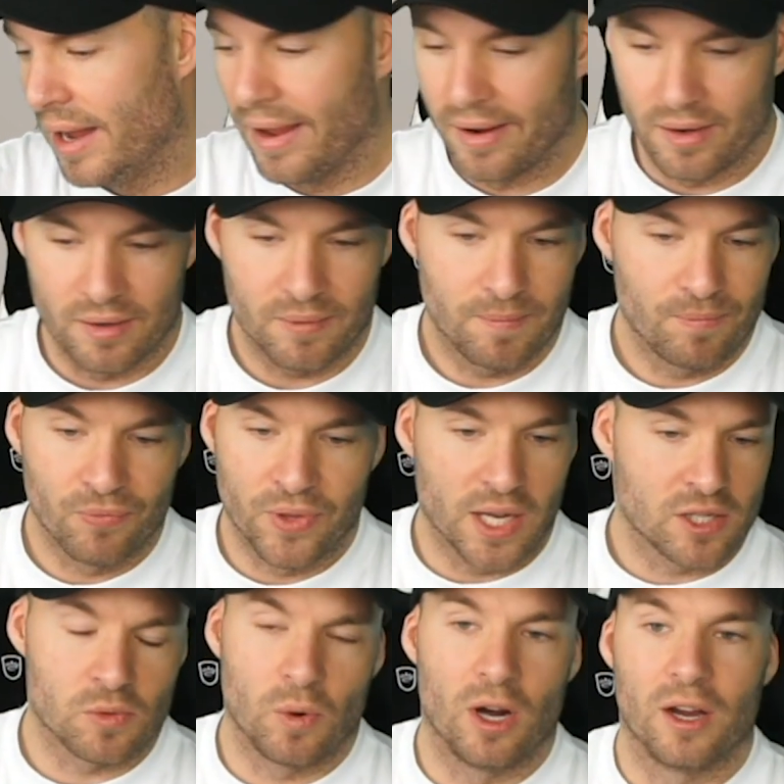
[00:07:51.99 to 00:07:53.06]
And
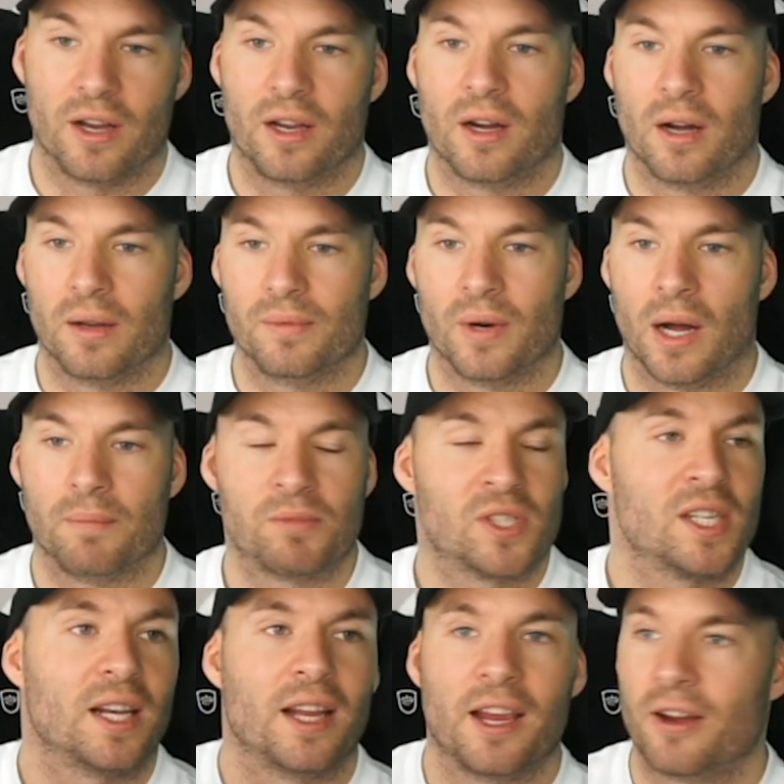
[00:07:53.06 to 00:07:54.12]
that's why I'm
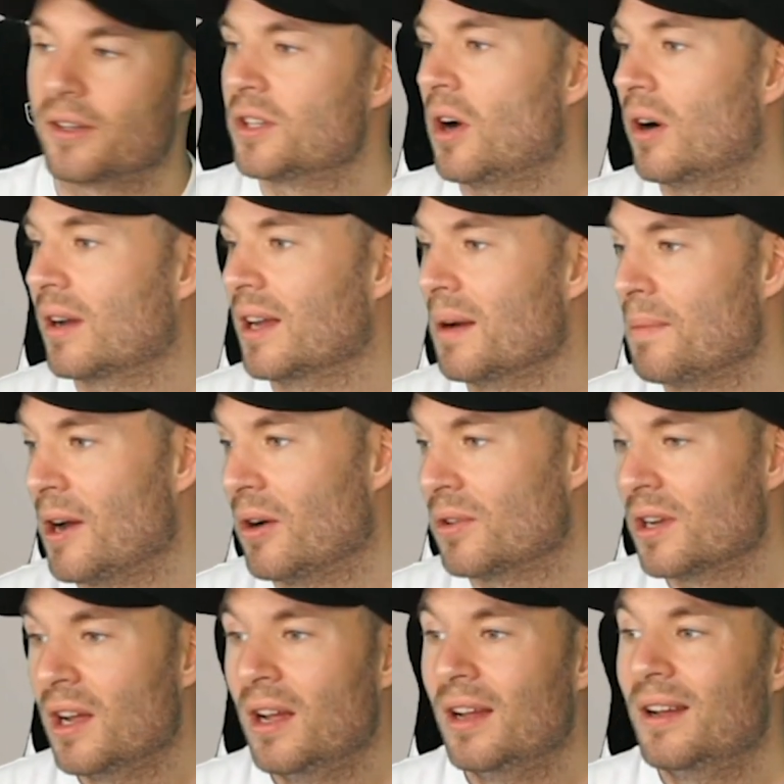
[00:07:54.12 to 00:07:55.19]
sitting here talking
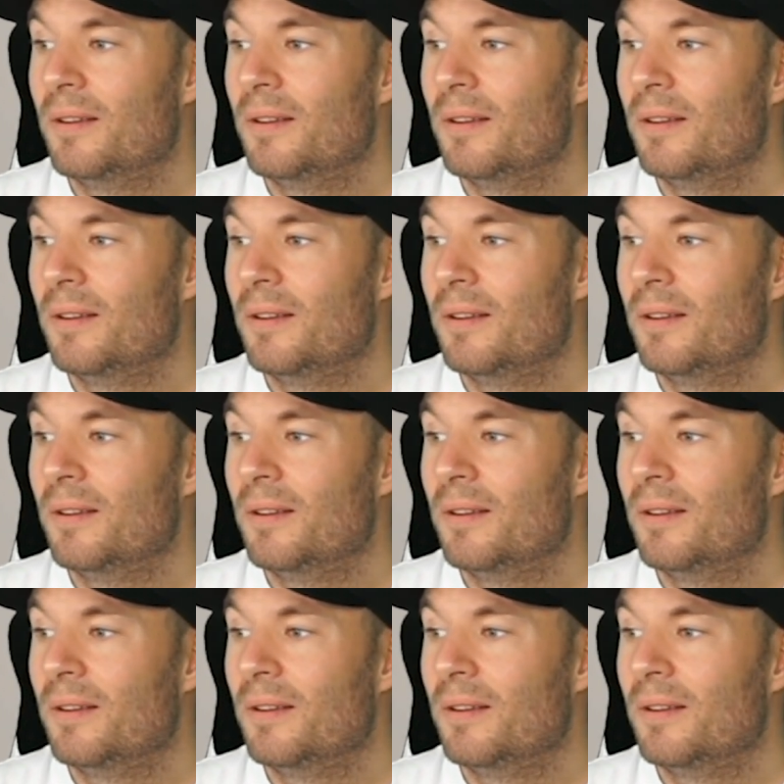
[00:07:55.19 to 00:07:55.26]
about,